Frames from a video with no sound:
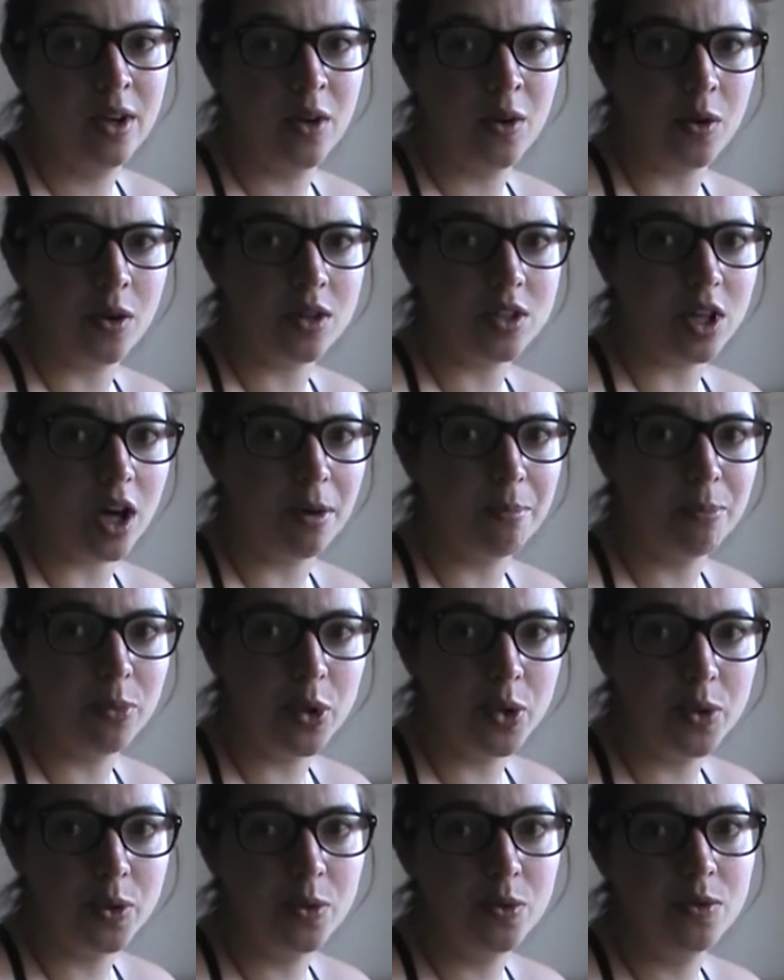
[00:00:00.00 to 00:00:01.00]
or
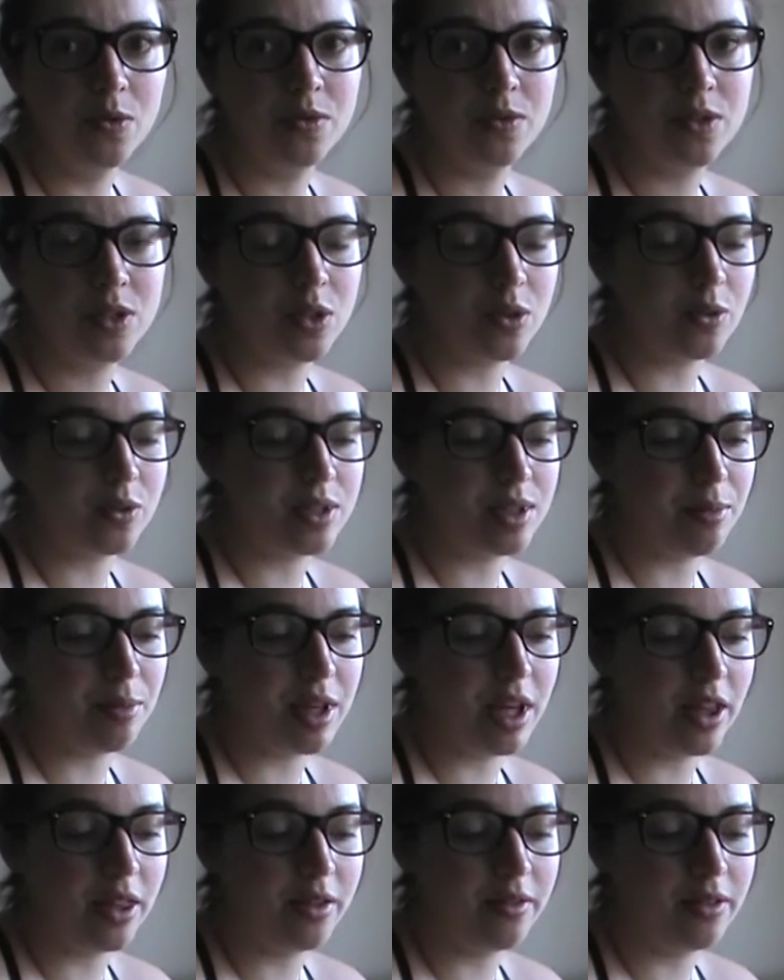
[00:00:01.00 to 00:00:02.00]
.mov, so some of
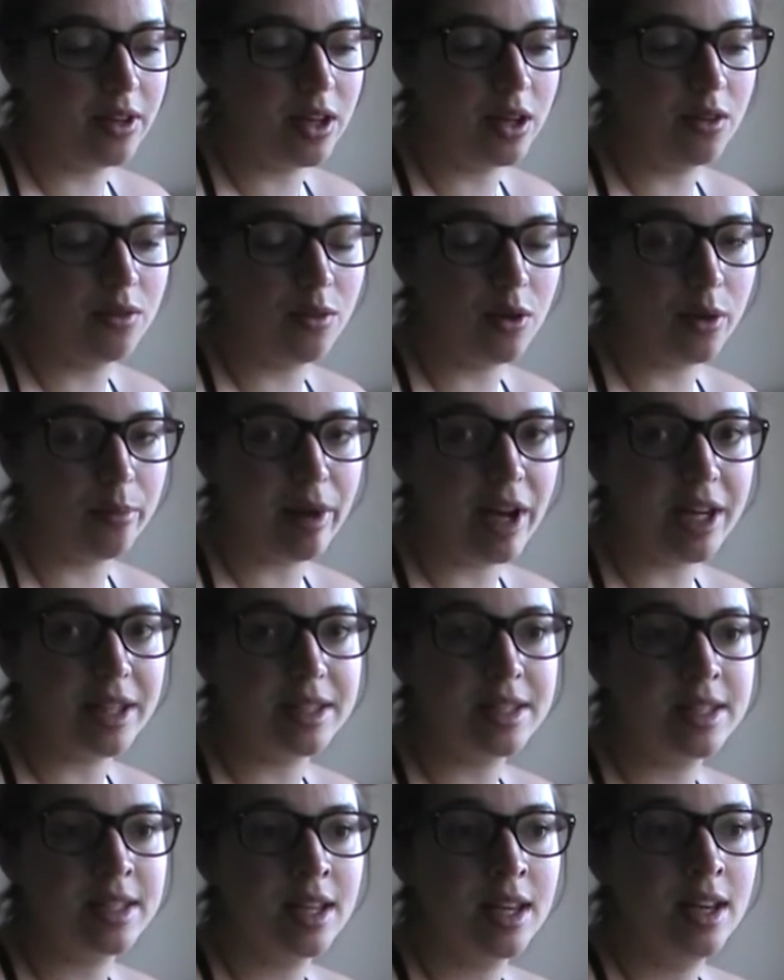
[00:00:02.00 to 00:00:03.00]
the other video
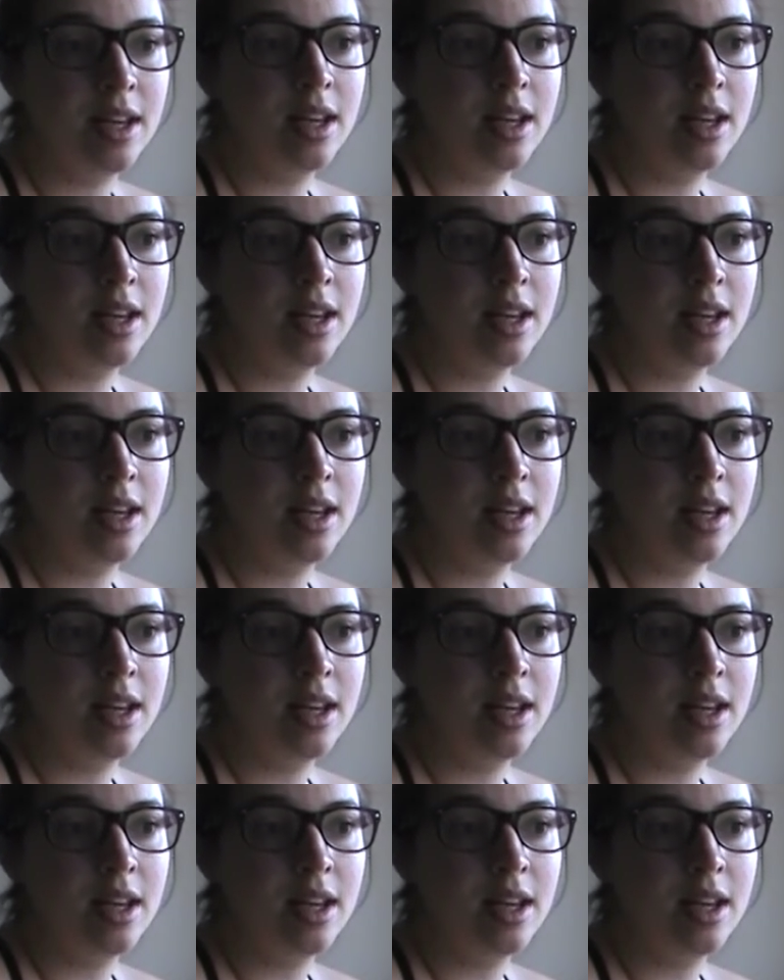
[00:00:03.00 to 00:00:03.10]
formats.